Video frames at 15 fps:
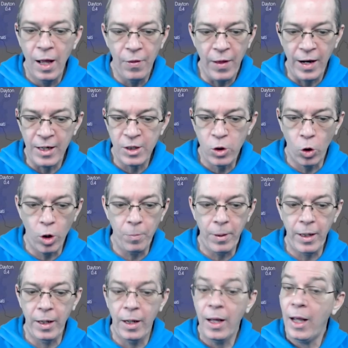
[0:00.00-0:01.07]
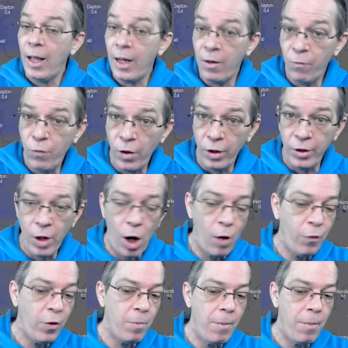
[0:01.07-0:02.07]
that it's going to be hitting Philadelphia,